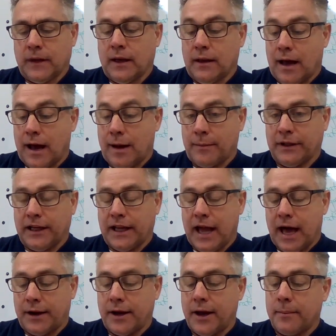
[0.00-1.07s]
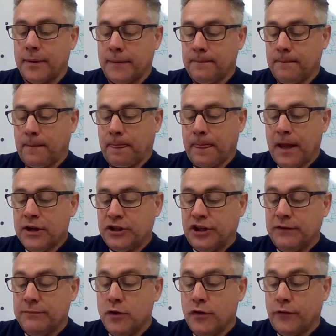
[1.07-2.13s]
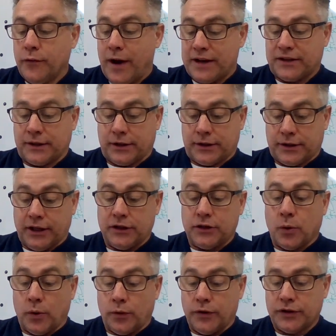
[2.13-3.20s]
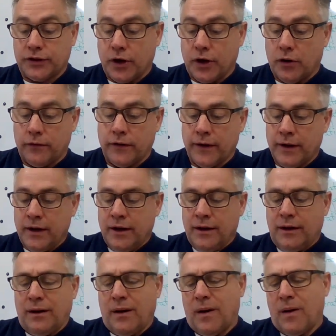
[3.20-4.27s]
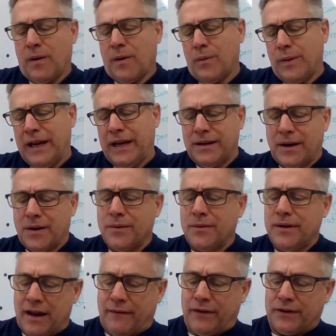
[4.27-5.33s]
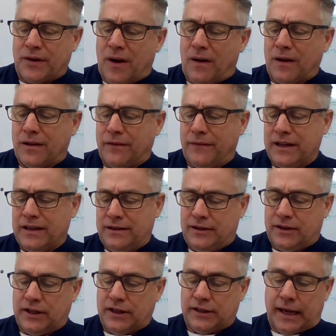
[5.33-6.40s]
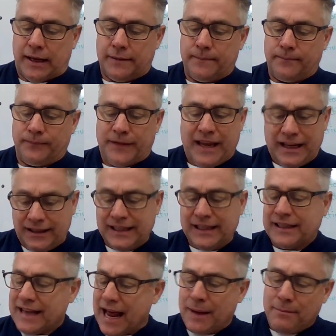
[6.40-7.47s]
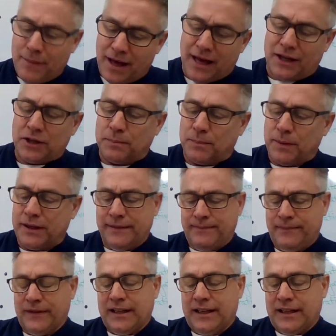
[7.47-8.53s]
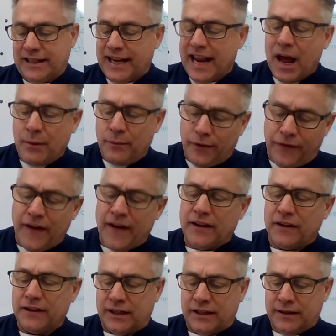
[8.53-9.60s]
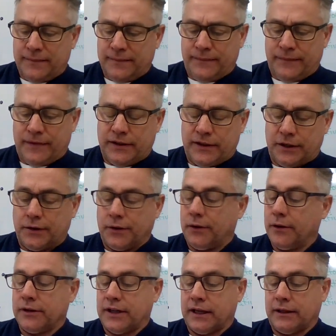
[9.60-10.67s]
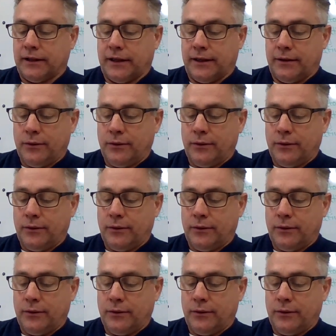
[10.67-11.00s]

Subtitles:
Homily got up. She moved restlessly toward the stove. "Oh, we don't never talk of it," she said. "At least not much, but tonight we felt—" She turned suddenly.